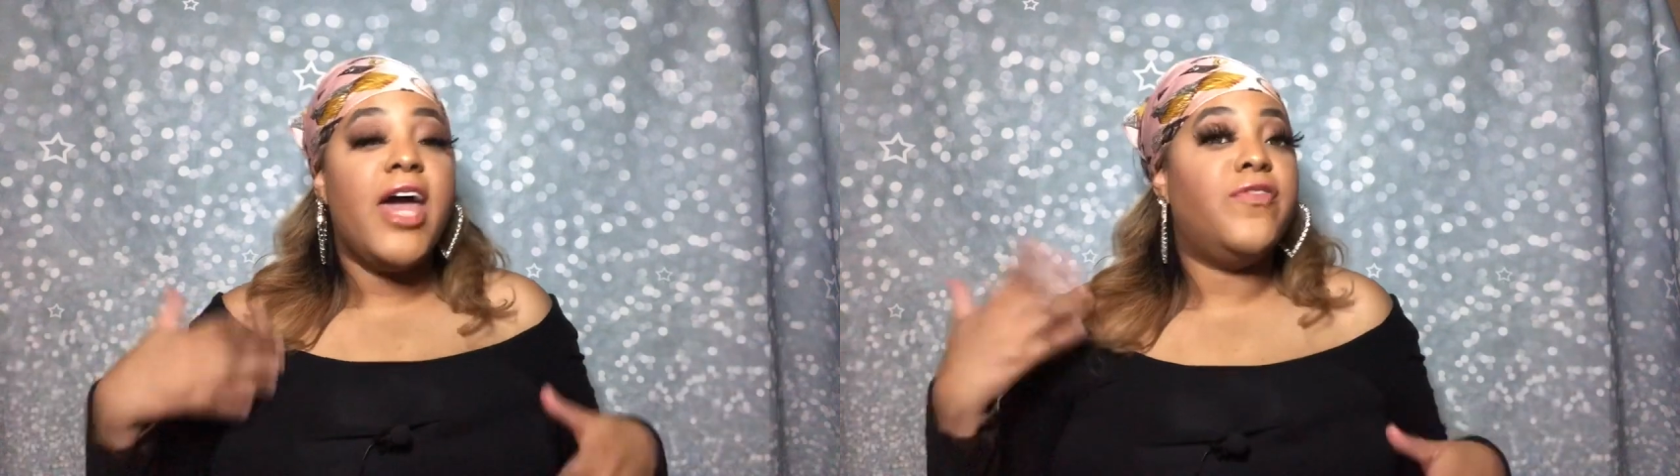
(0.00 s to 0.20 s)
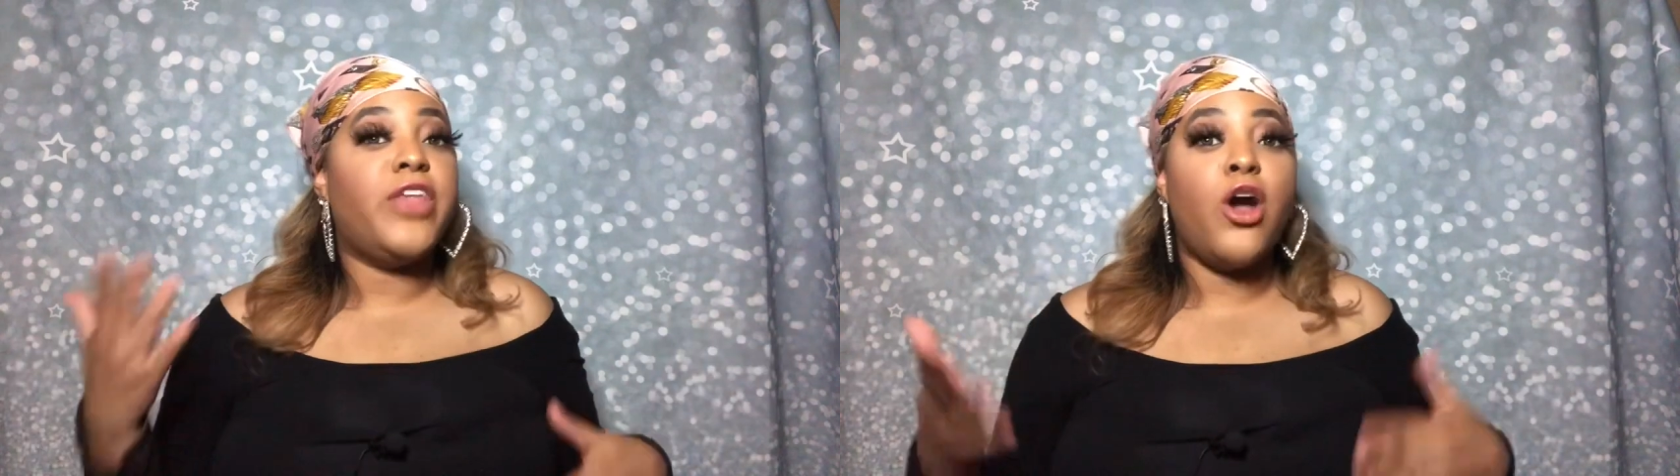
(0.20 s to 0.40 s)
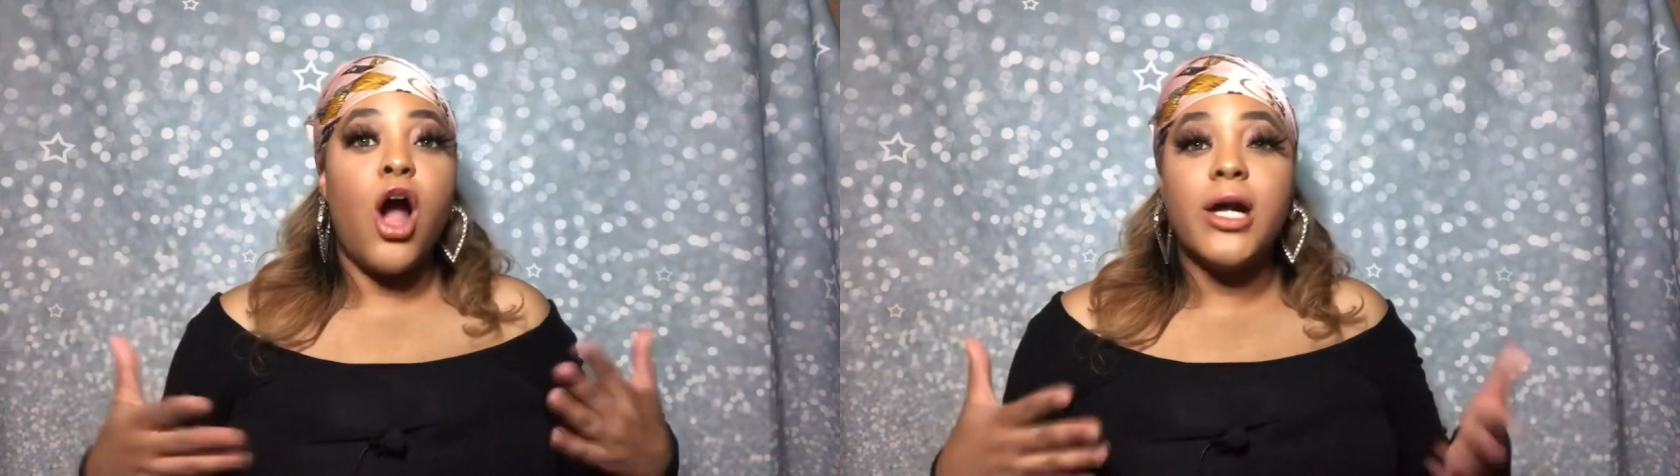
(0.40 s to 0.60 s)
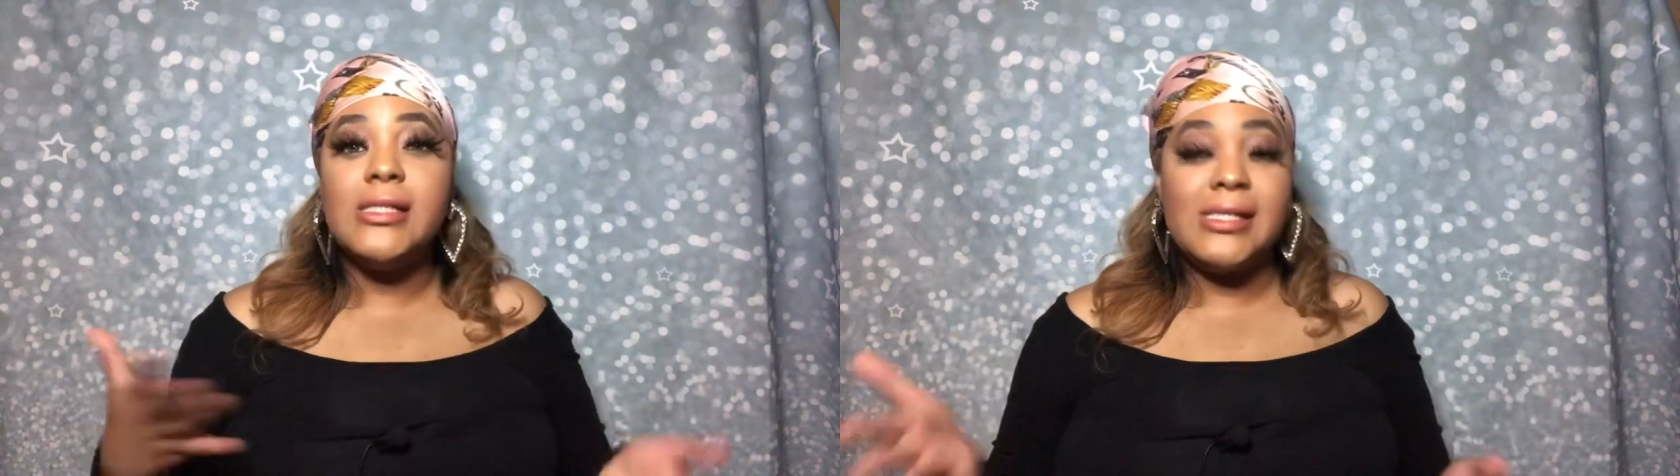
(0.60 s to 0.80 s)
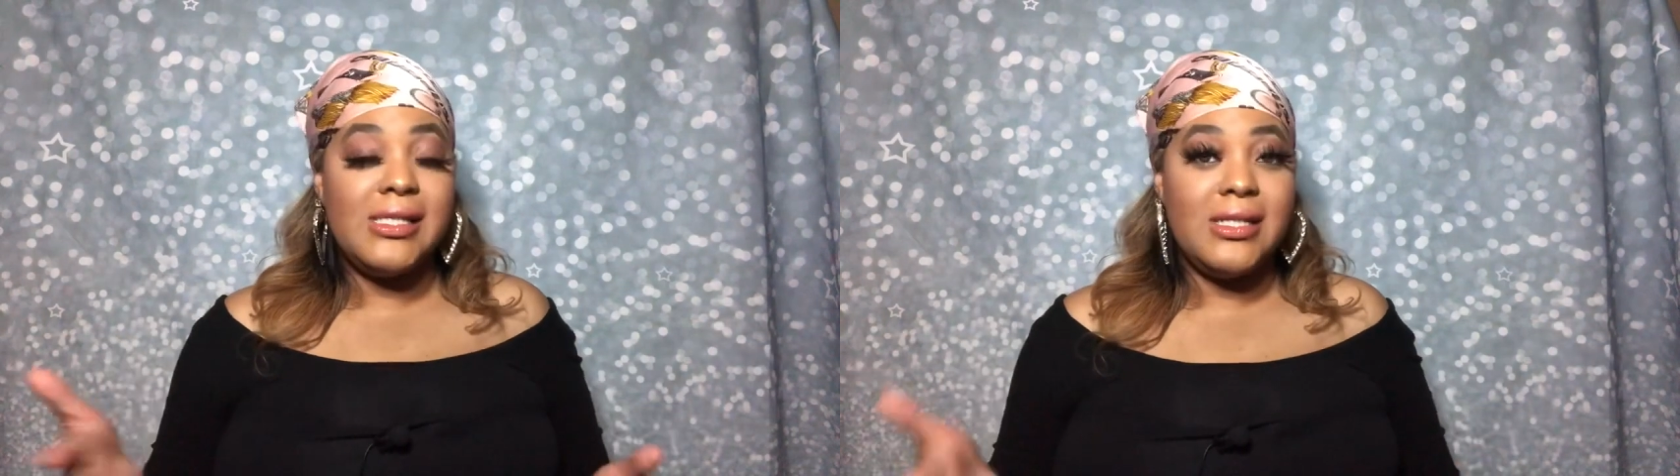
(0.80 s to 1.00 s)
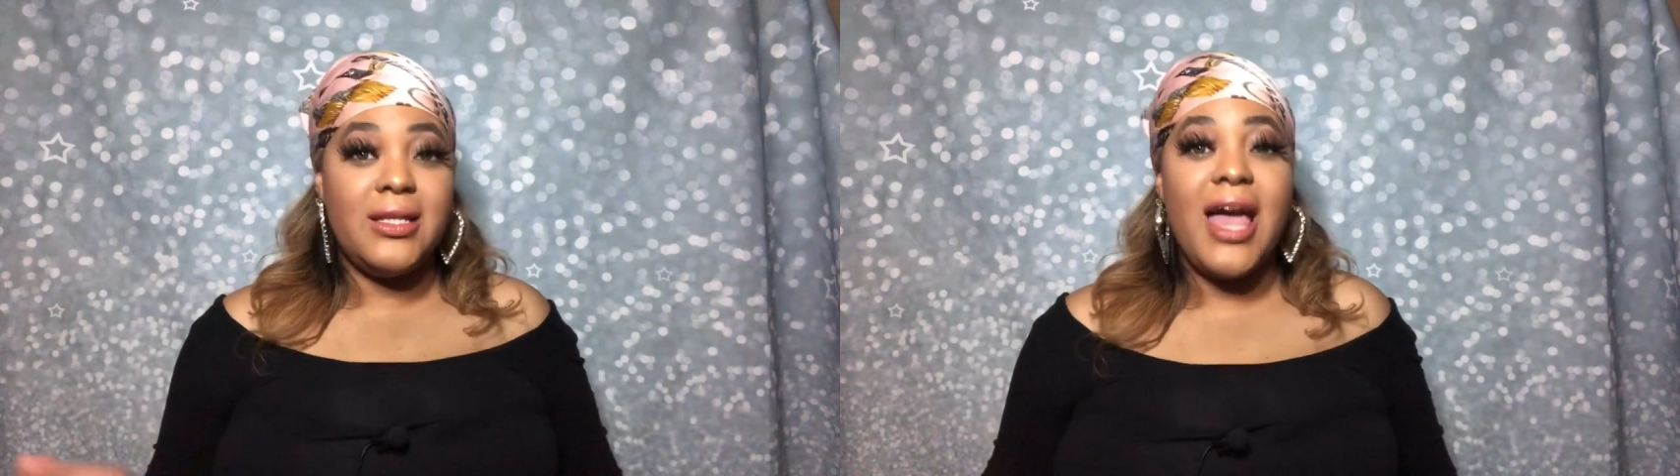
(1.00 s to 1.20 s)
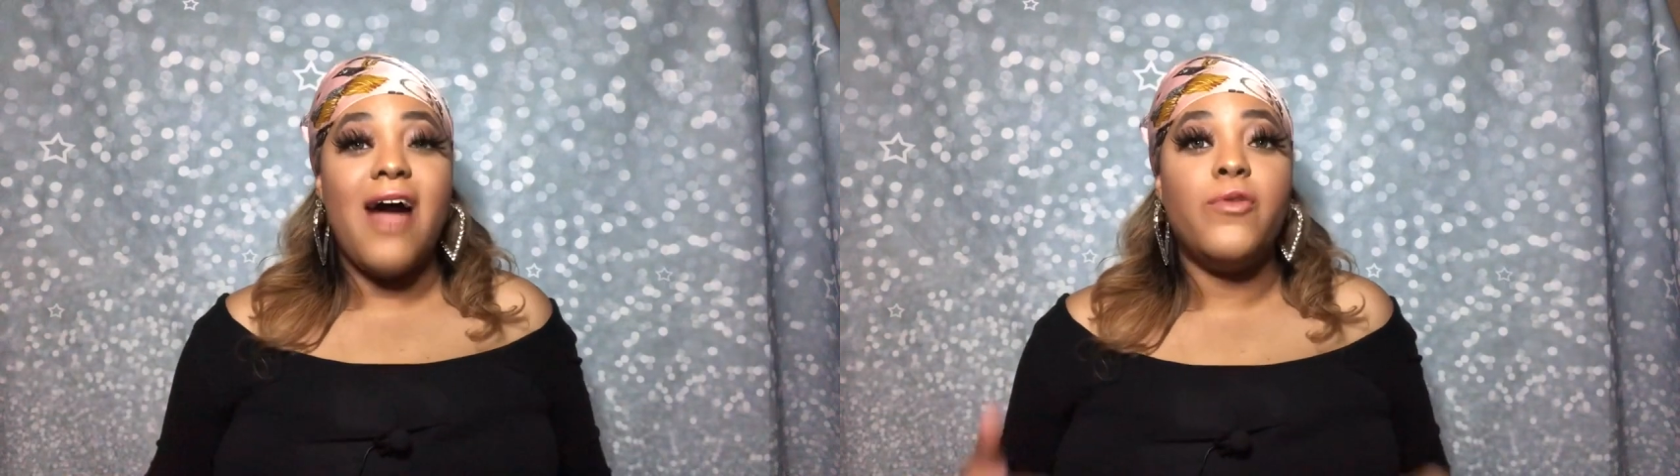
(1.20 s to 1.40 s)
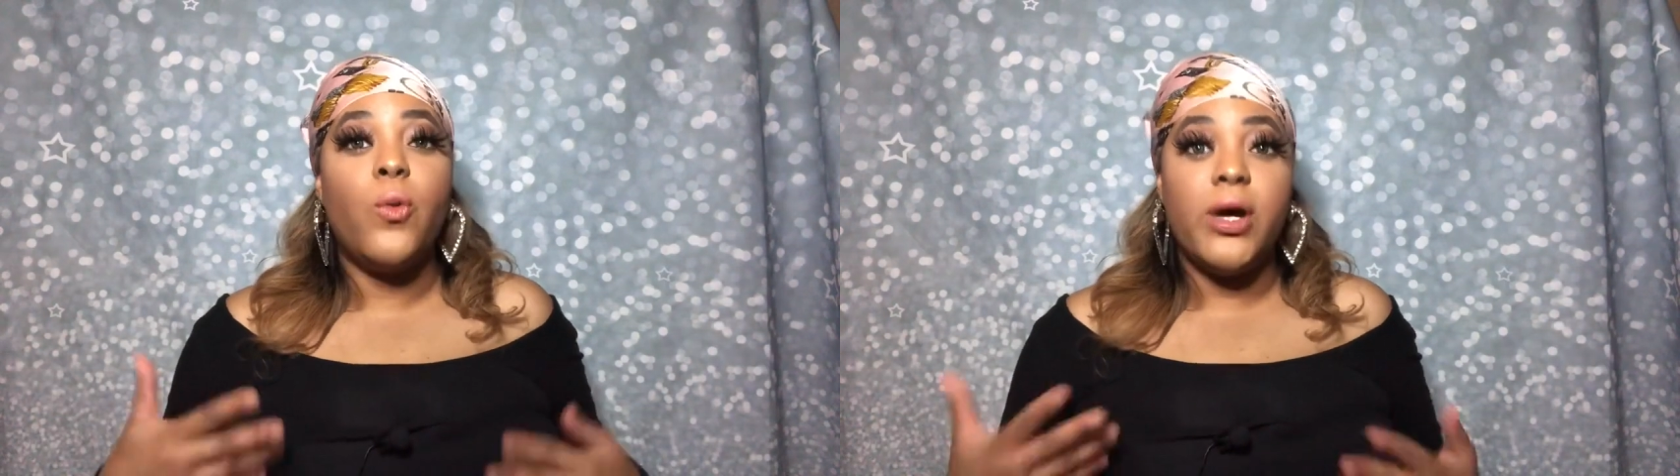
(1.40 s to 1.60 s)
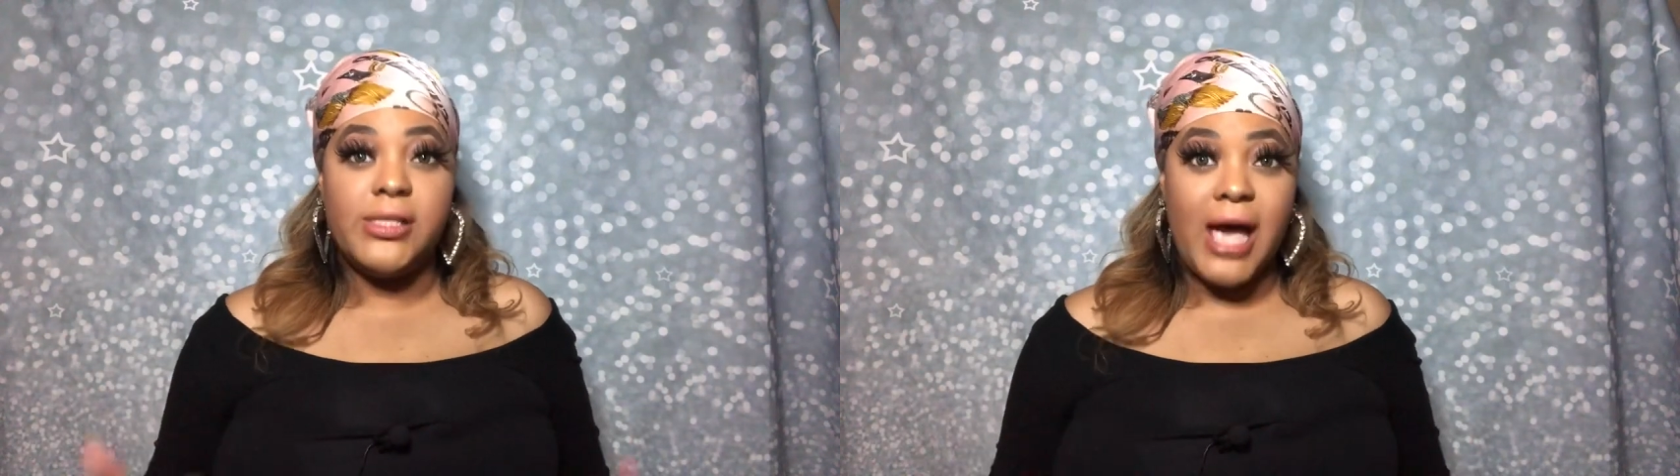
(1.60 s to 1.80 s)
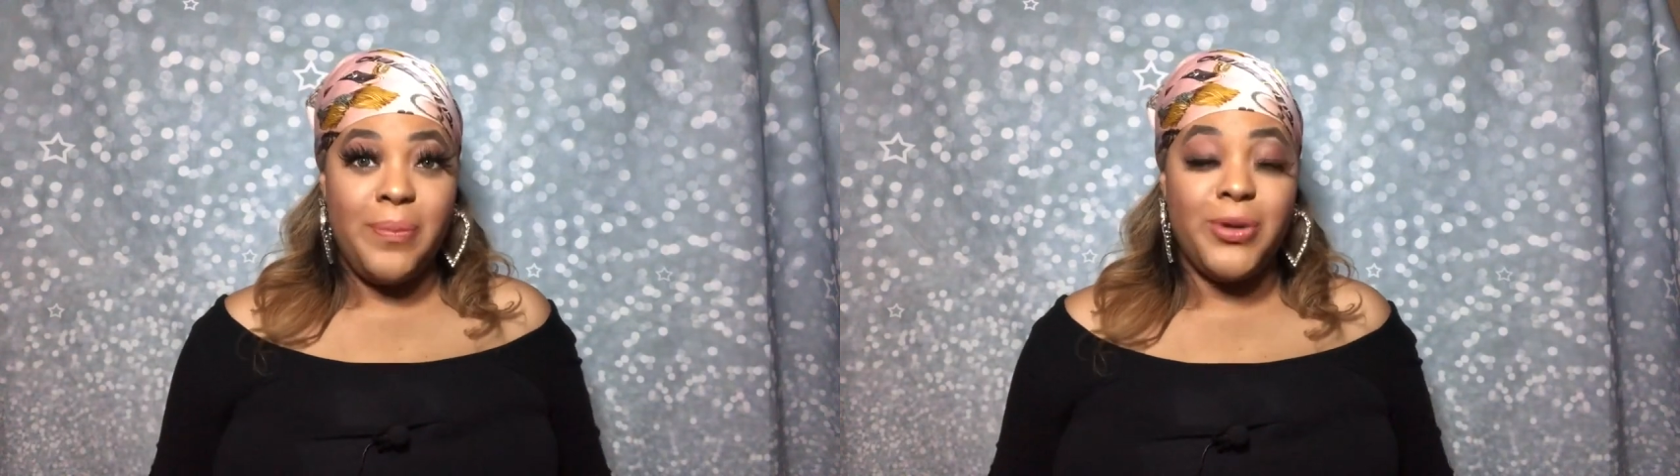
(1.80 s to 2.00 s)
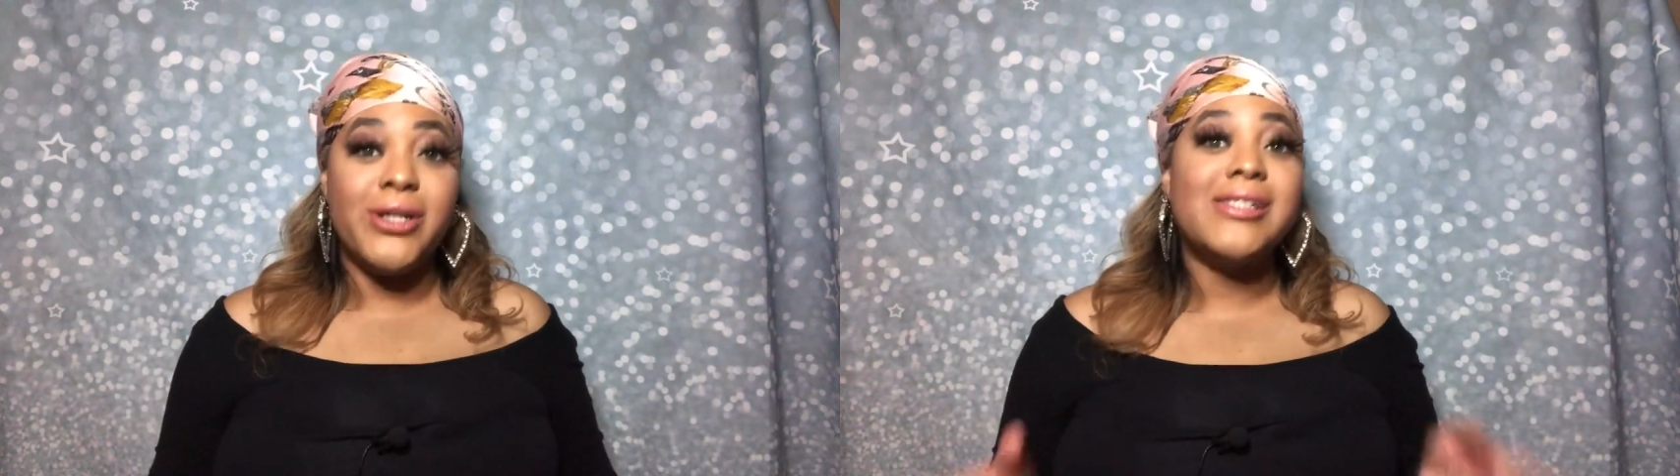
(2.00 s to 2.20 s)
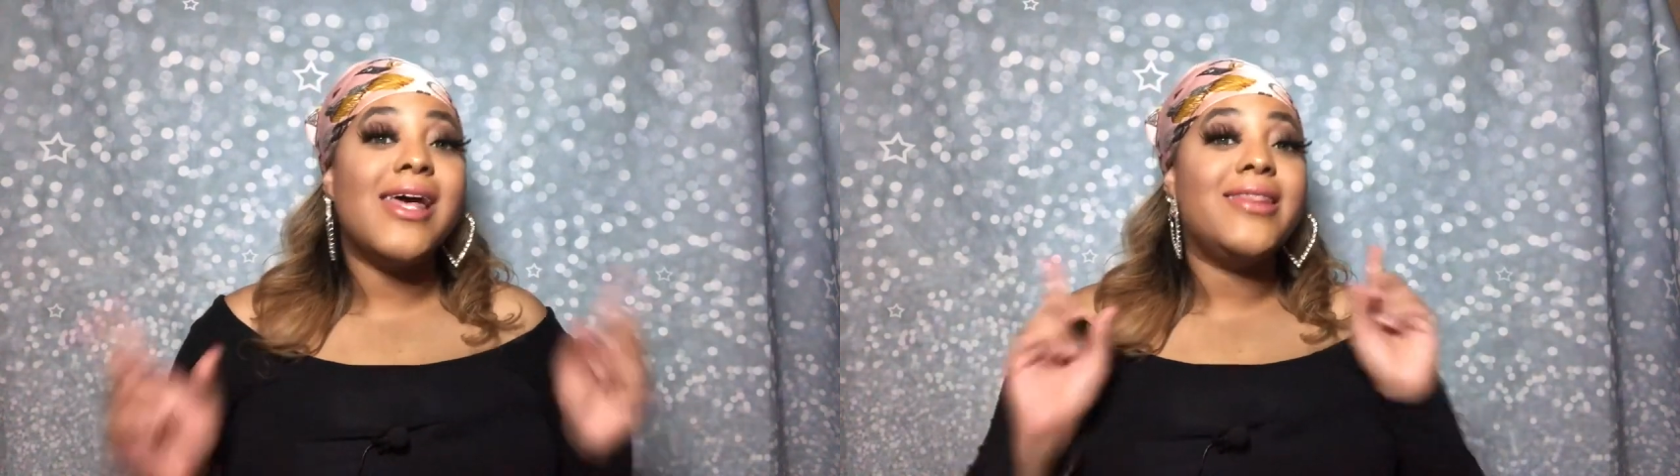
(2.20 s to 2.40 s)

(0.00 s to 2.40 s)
if they are consistently having wet diapers,